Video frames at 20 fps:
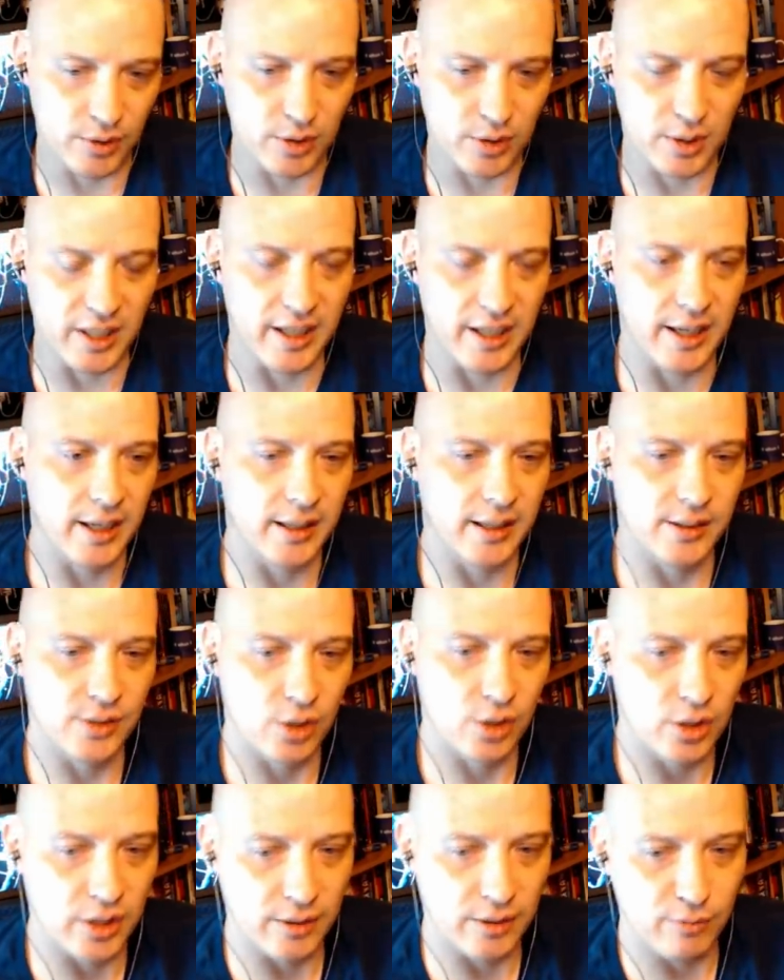but the, the guy
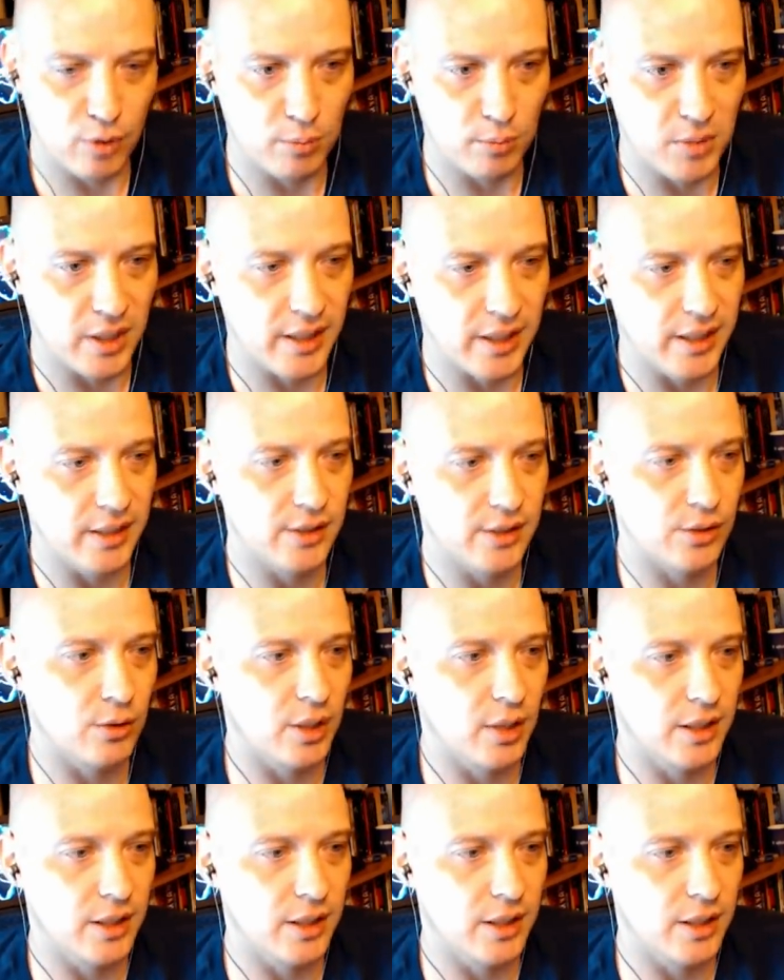is hurting for money,